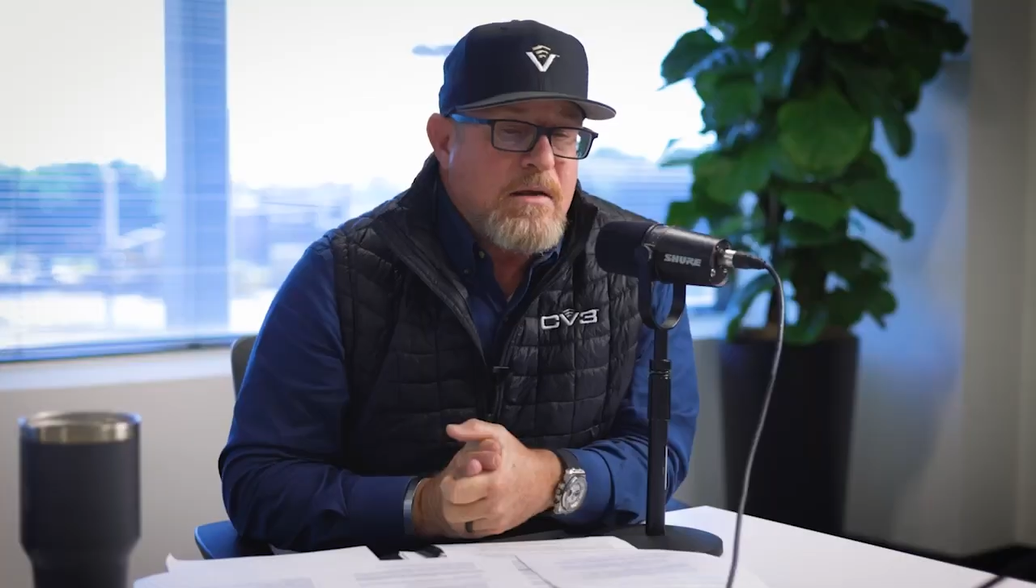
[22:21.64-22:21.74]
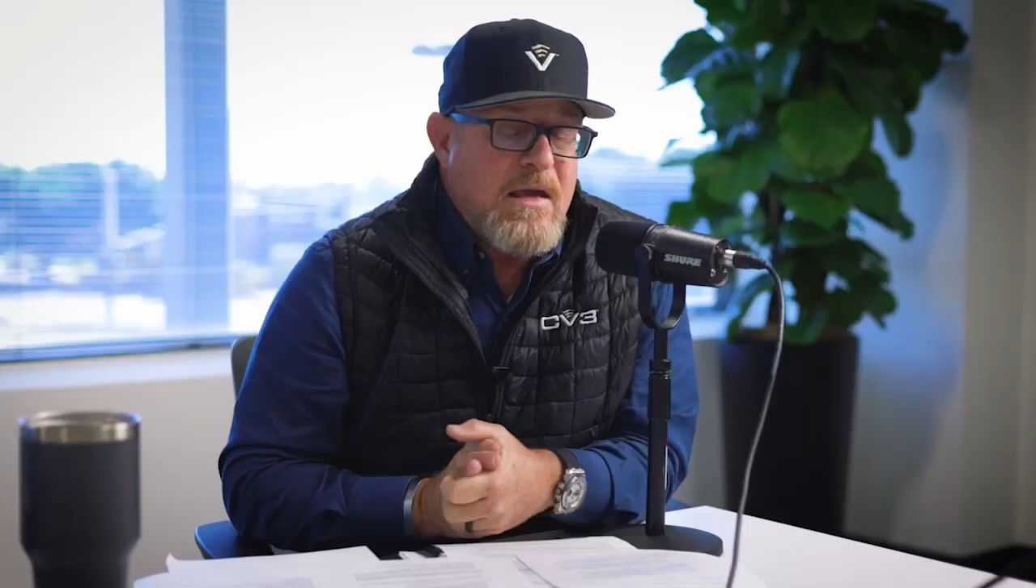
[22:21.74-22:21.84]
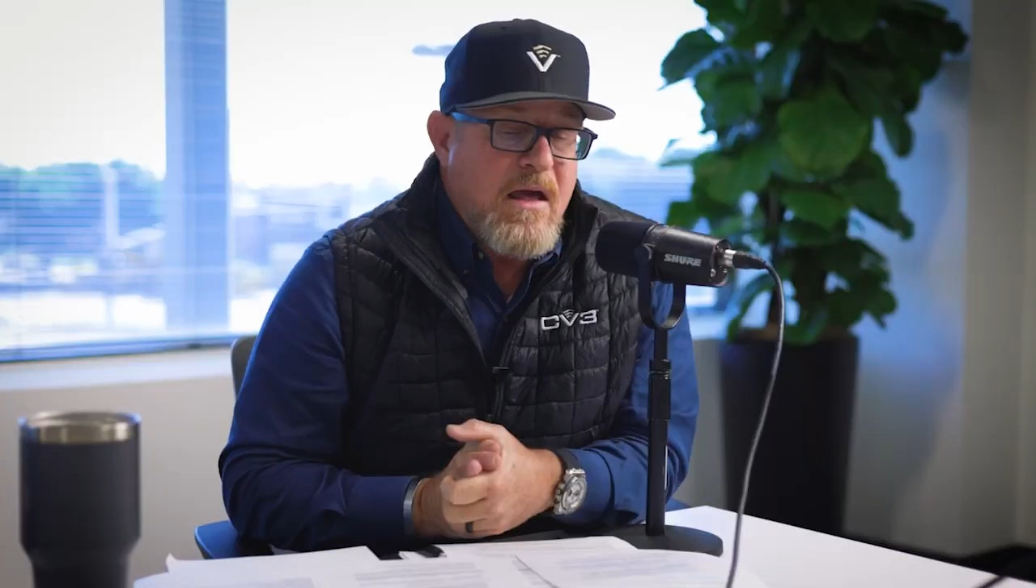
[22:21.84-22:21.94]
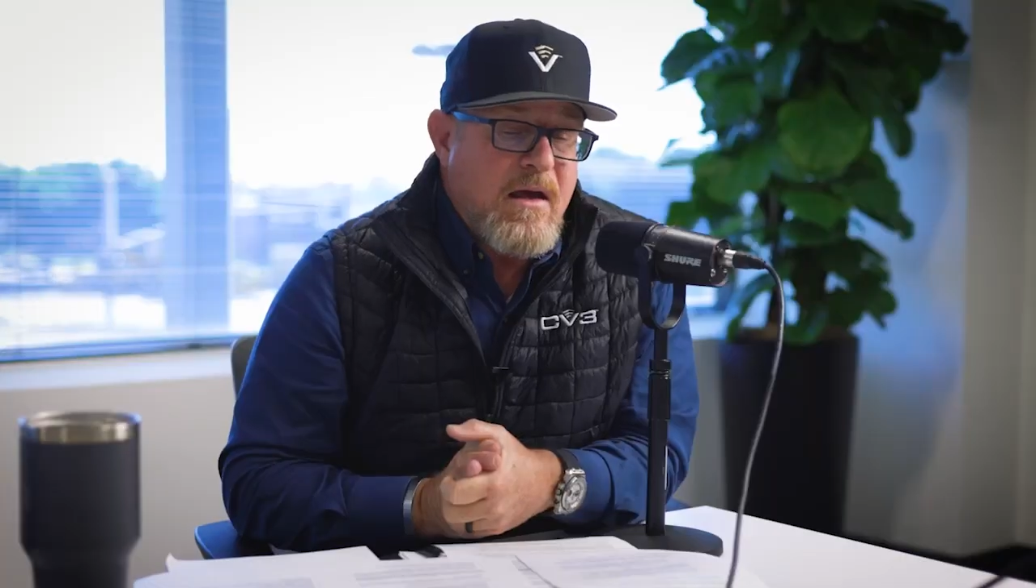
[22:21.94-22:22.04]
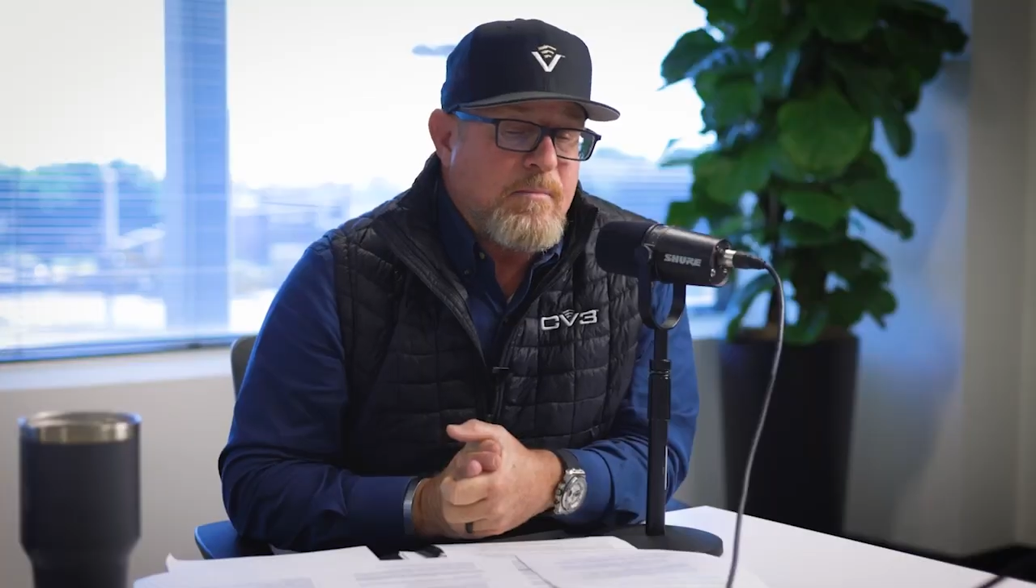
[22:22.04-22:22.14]

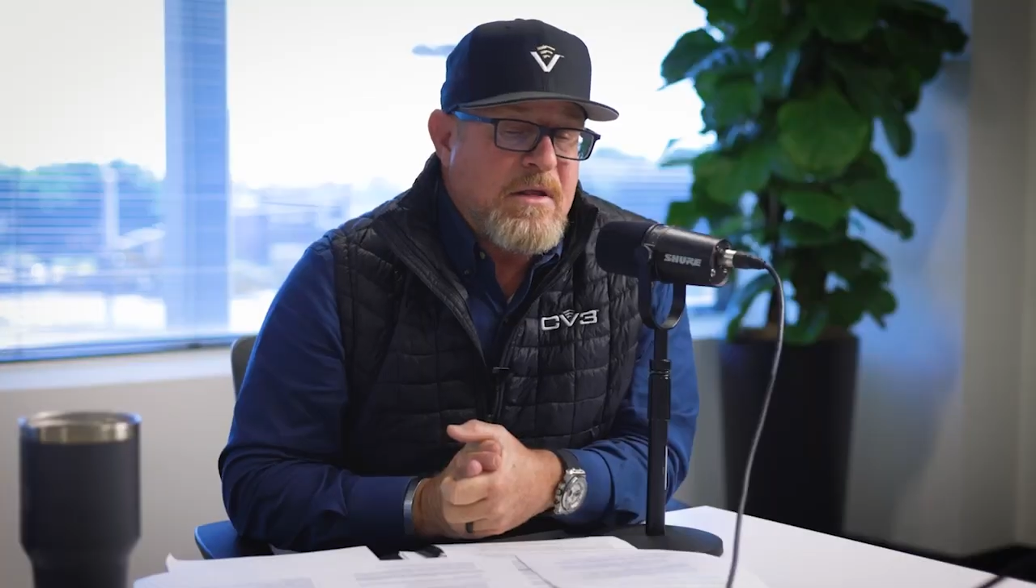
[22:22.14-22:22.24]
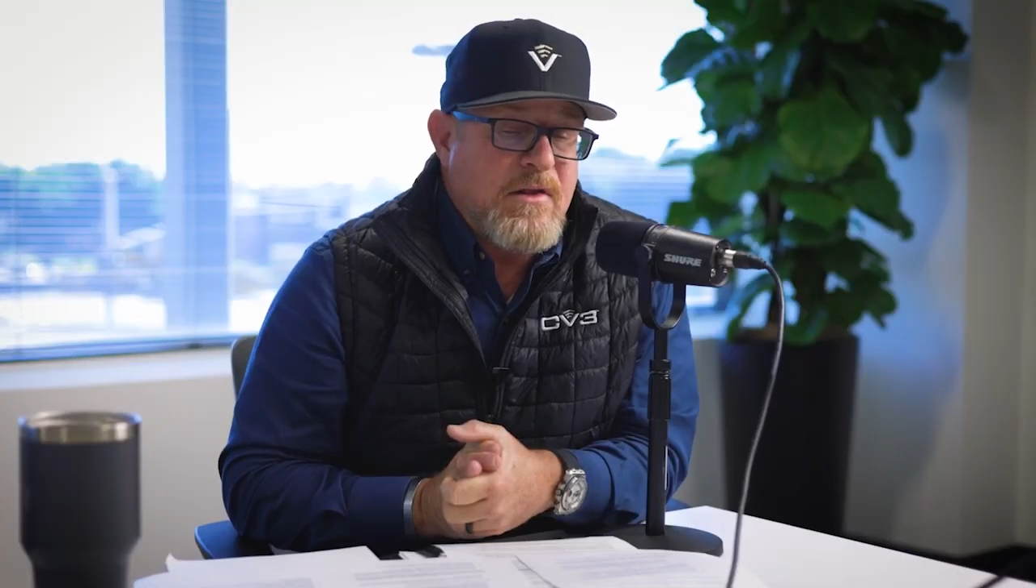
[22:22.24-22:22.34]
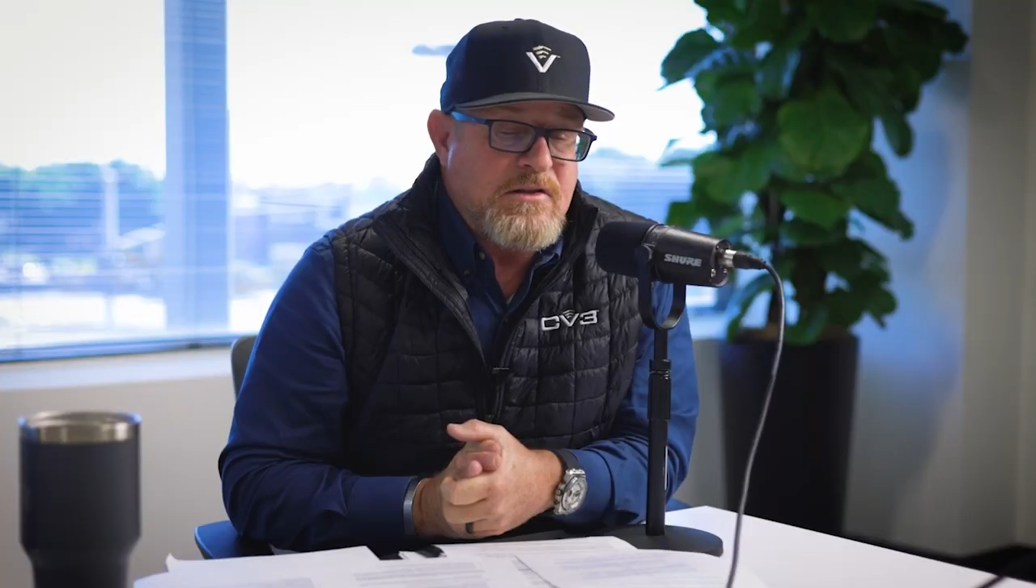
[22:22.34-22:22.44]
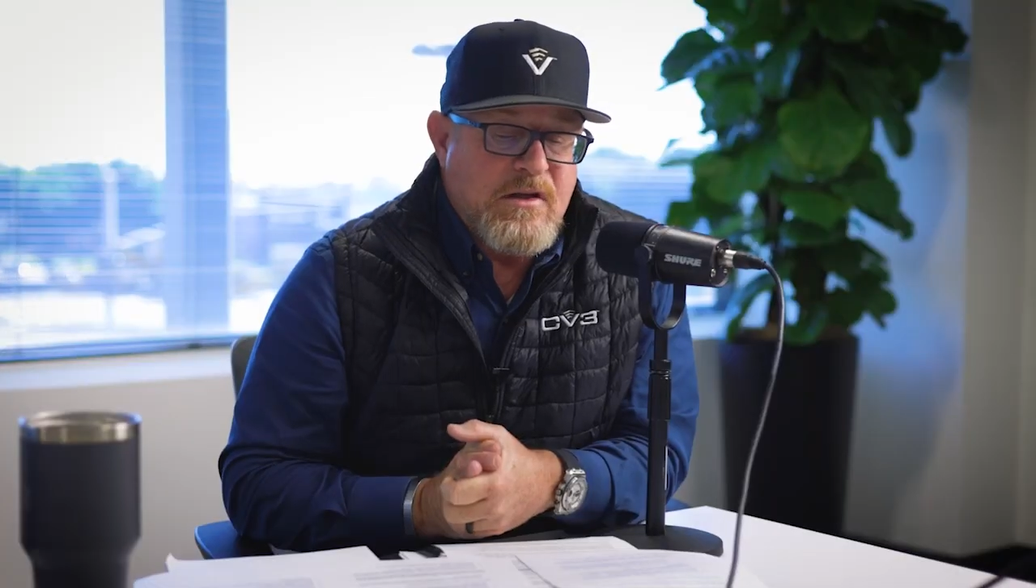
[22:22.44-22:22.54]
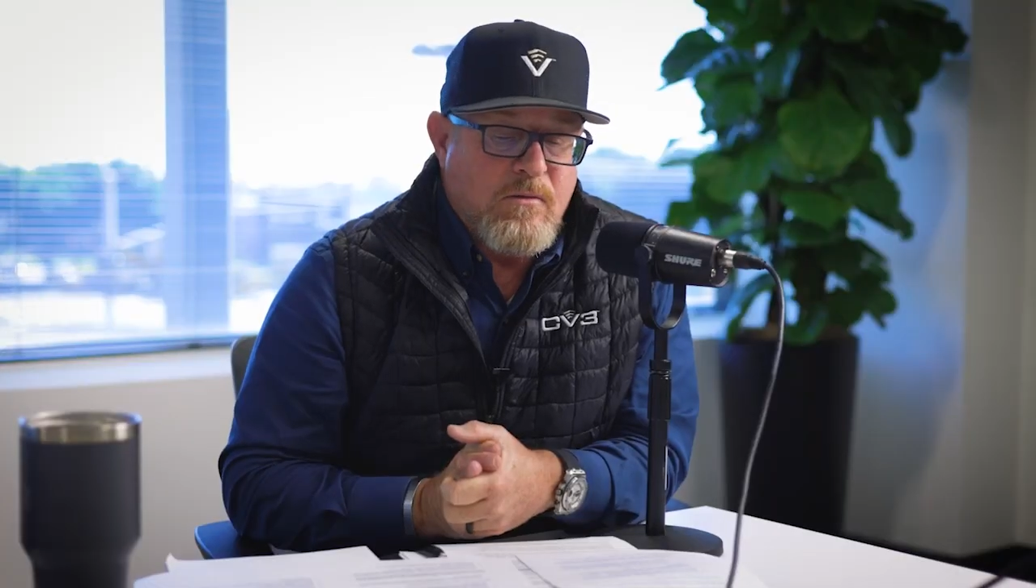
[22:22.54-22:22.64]
yeah, I mean,
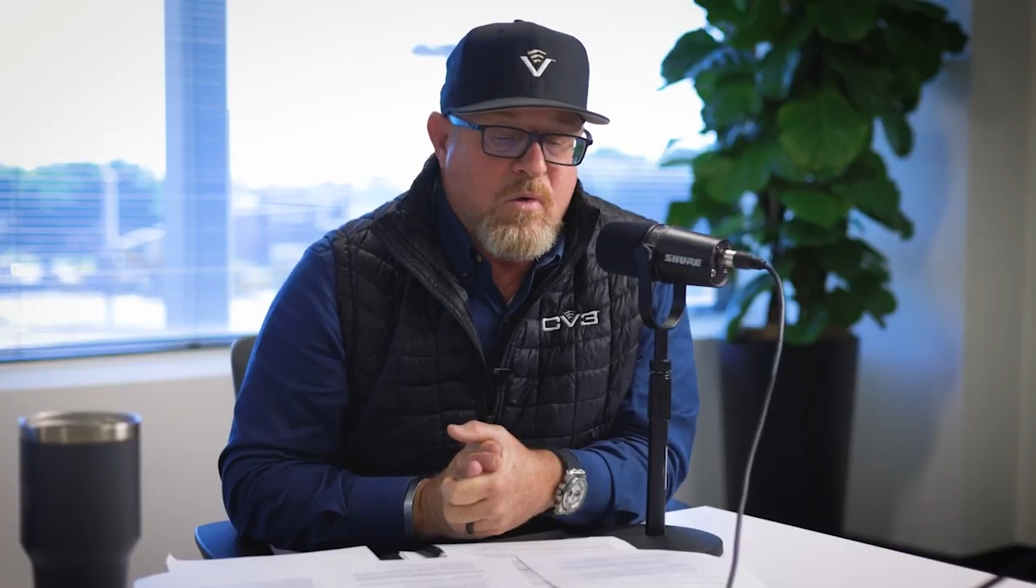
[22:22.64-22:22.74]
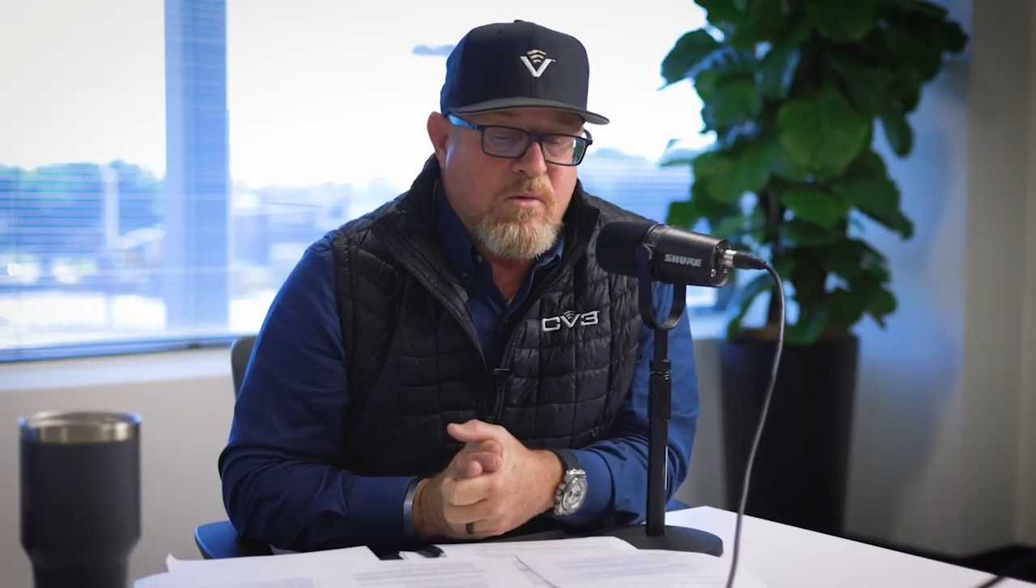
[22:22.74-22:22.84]
listen,